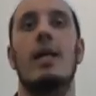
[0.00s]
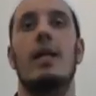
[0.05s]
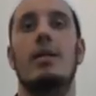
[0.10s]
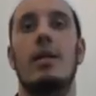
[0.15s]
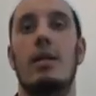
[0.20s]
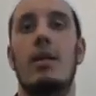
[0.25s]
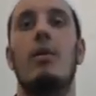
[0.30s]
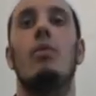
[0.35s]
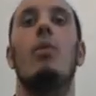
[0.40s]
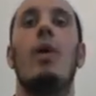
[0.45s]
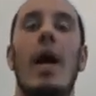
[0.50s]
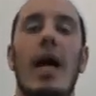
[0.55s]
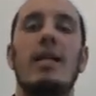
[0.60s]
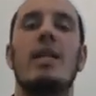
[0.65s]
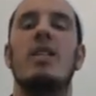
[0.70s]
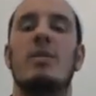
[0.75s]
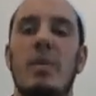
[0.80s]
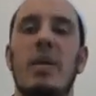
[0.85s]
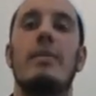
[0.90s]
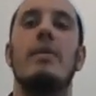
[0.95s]
Why are
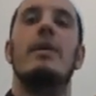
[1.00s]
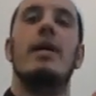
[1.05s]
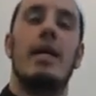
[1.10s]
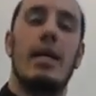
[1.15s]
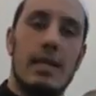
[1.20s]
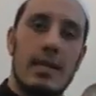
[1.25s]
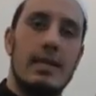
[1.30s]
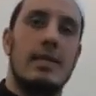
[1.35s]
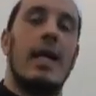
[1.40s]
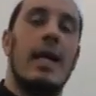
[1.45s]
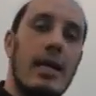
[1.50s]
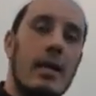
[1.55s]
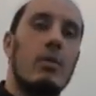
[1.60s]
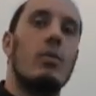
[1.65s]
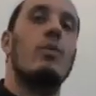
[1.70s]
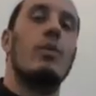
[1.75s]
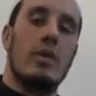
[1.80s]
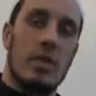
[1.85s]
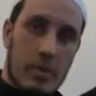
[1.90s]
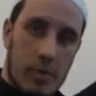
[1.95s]
these people going to stay
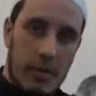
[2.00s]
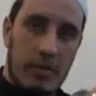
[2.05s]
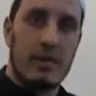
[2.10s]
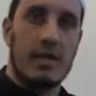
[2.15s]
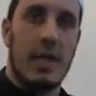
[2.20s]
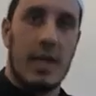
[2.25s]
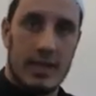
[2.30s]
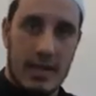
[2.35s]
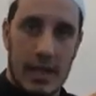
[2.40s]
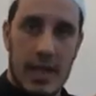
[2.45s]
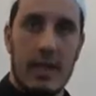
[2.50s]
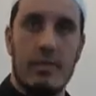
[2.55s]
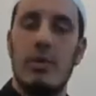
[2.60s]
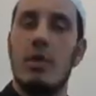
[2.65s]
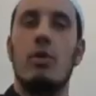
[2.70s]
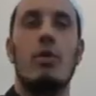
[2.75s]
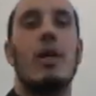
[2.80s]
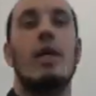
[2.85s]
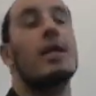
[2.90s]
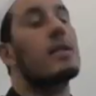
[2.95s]
with the Prophet?
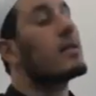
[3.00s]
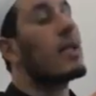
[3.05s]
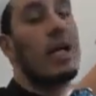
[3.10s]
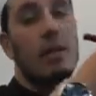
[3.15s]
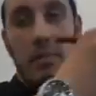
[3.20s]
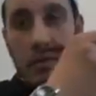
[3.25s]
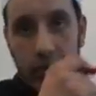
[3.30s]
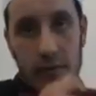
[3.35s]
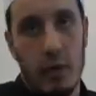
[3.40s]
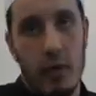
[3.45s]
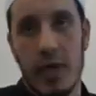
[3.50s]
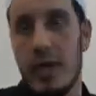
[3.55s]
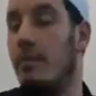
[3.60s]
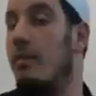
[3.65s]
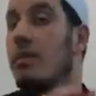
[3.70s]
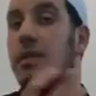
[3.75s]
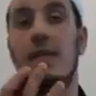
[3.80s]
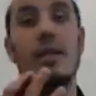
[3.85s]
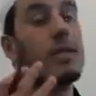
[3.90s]
They're not going to die before him.